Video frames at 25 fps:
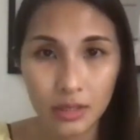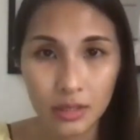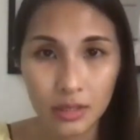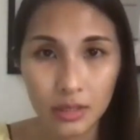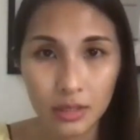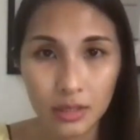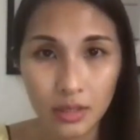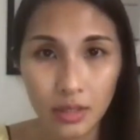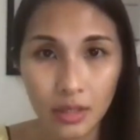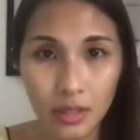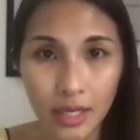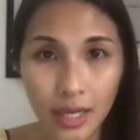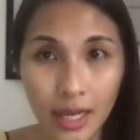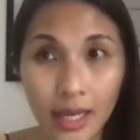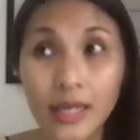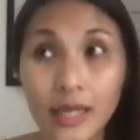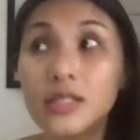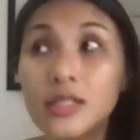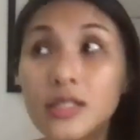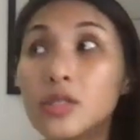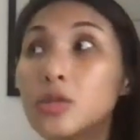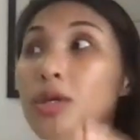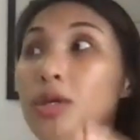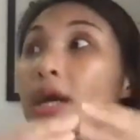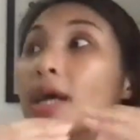Okay,
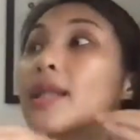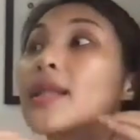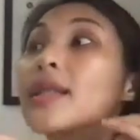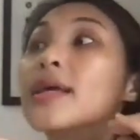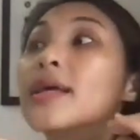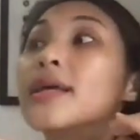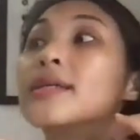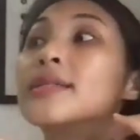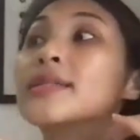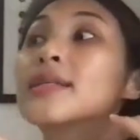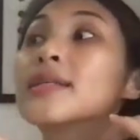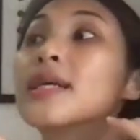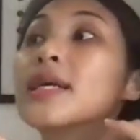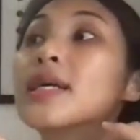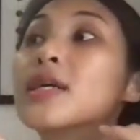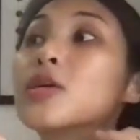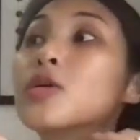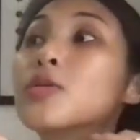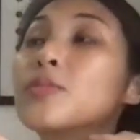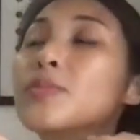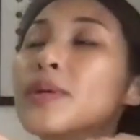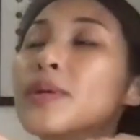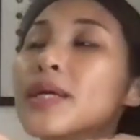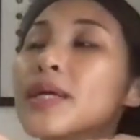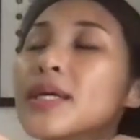you can, it
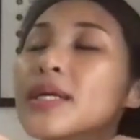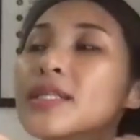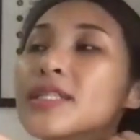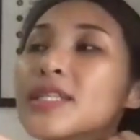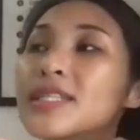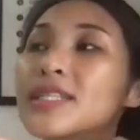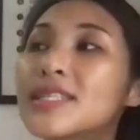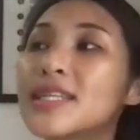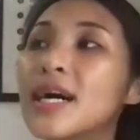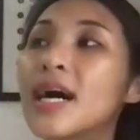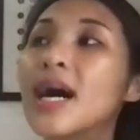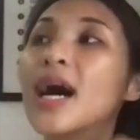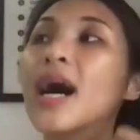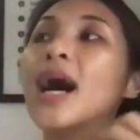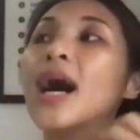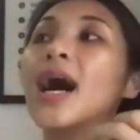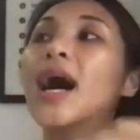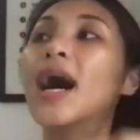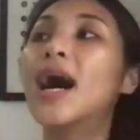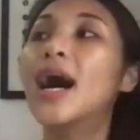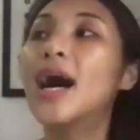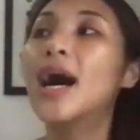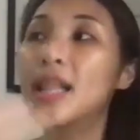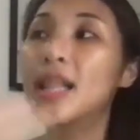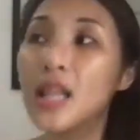could be just a
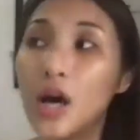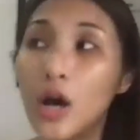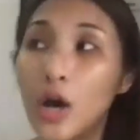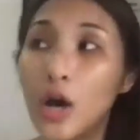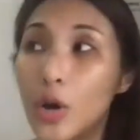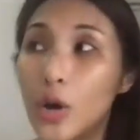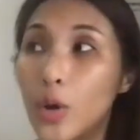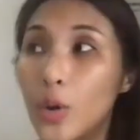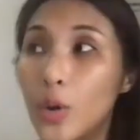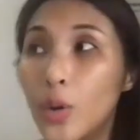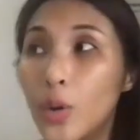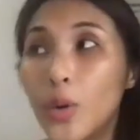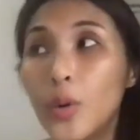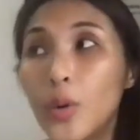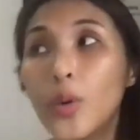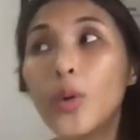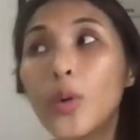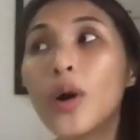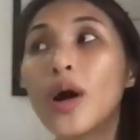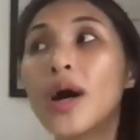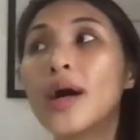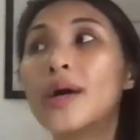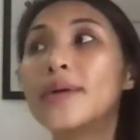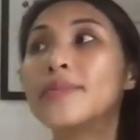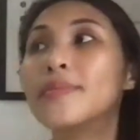hello,
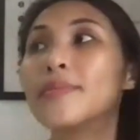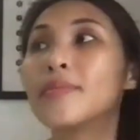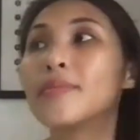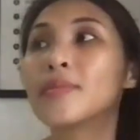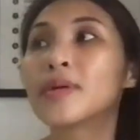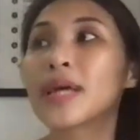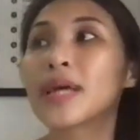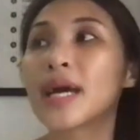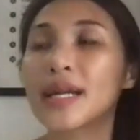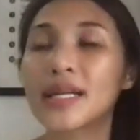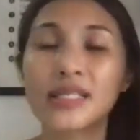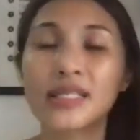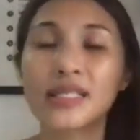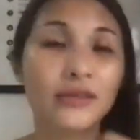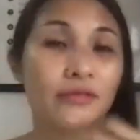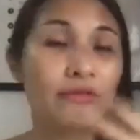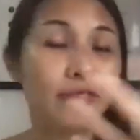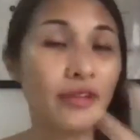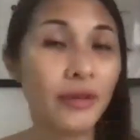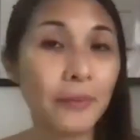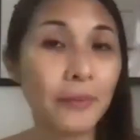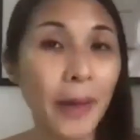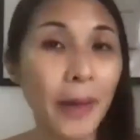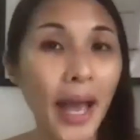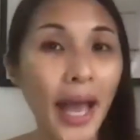getting some
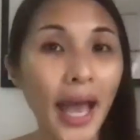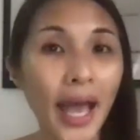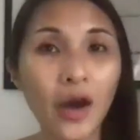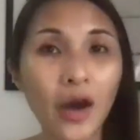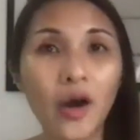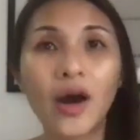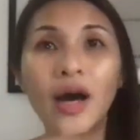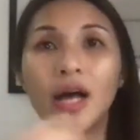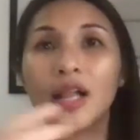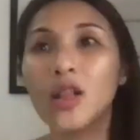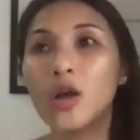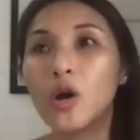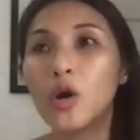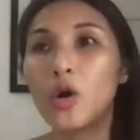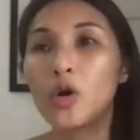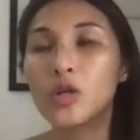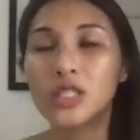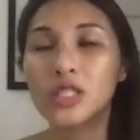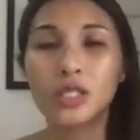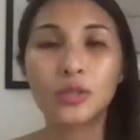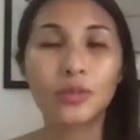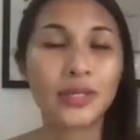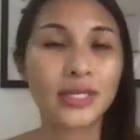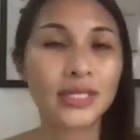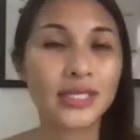feedback, or hello,
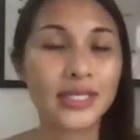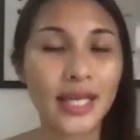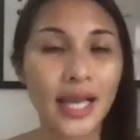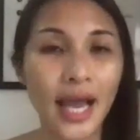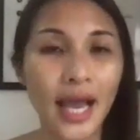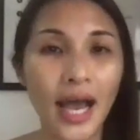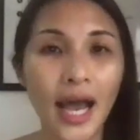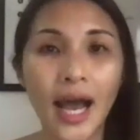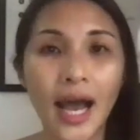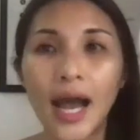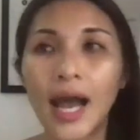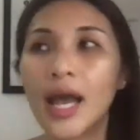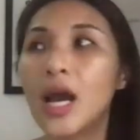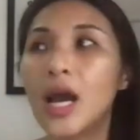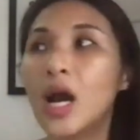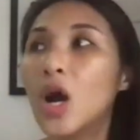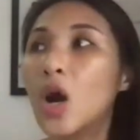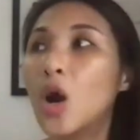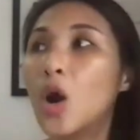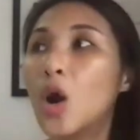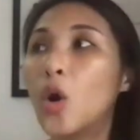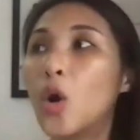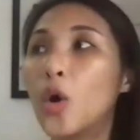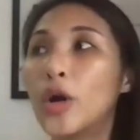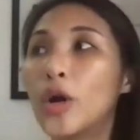just want to say hi.
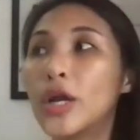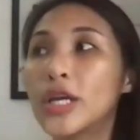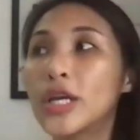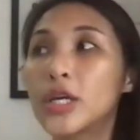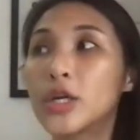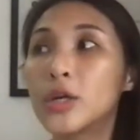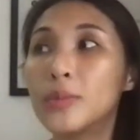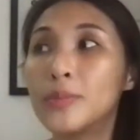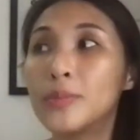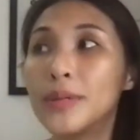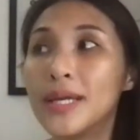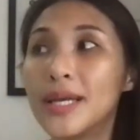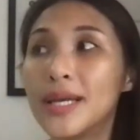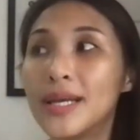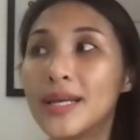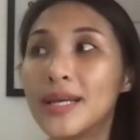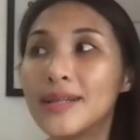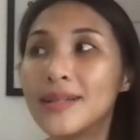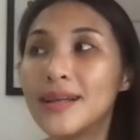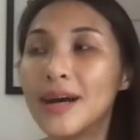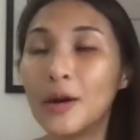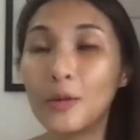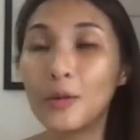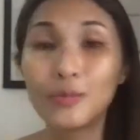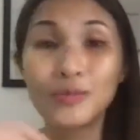Or it could be,
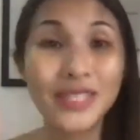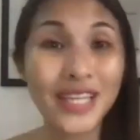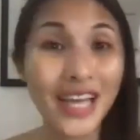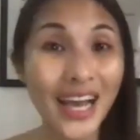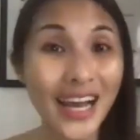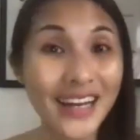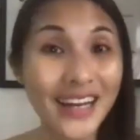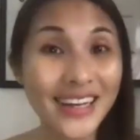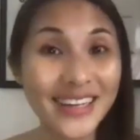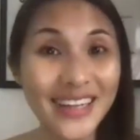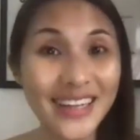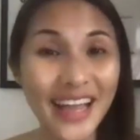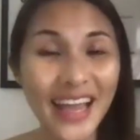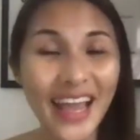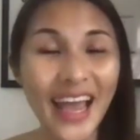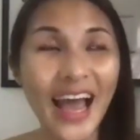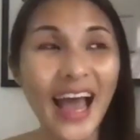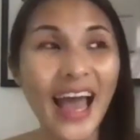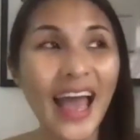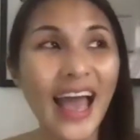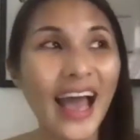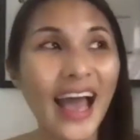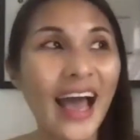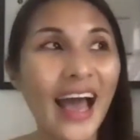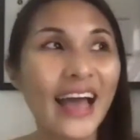the other day
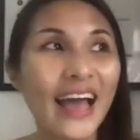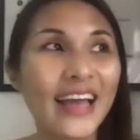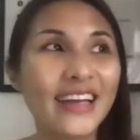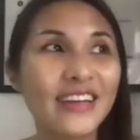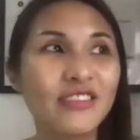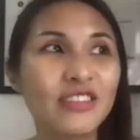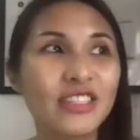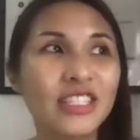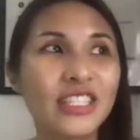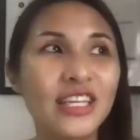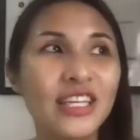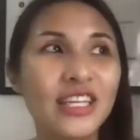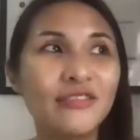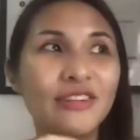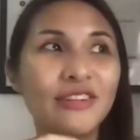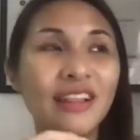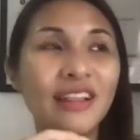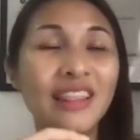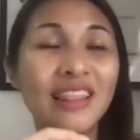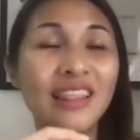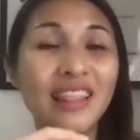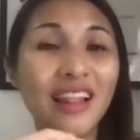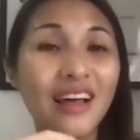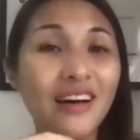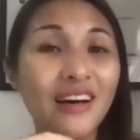I received a
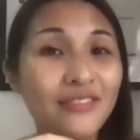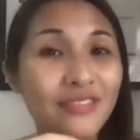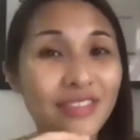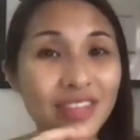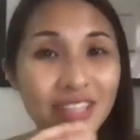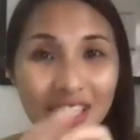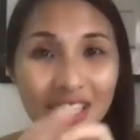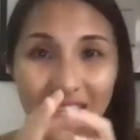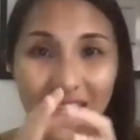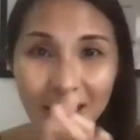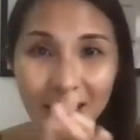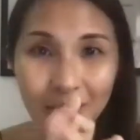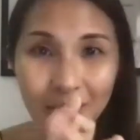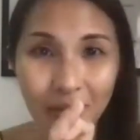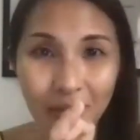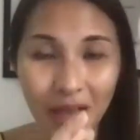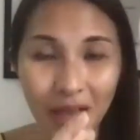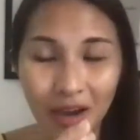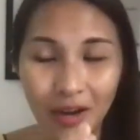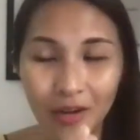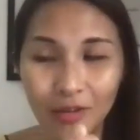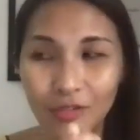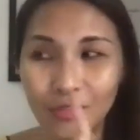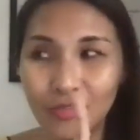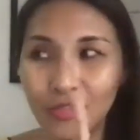lovely
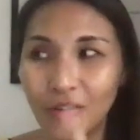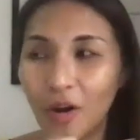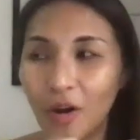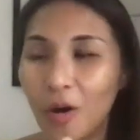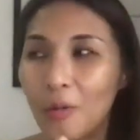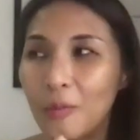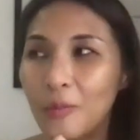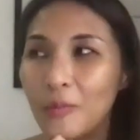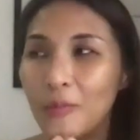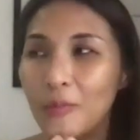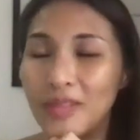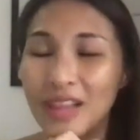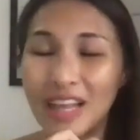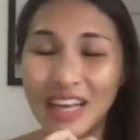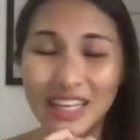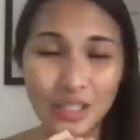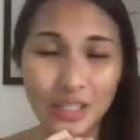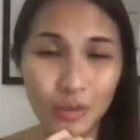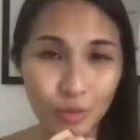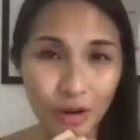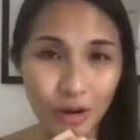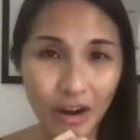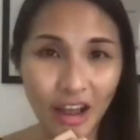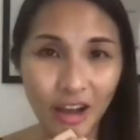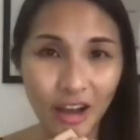email from Les
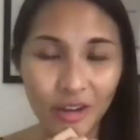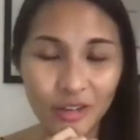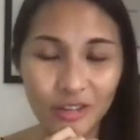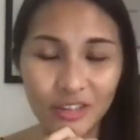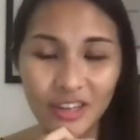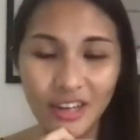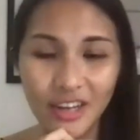Brown.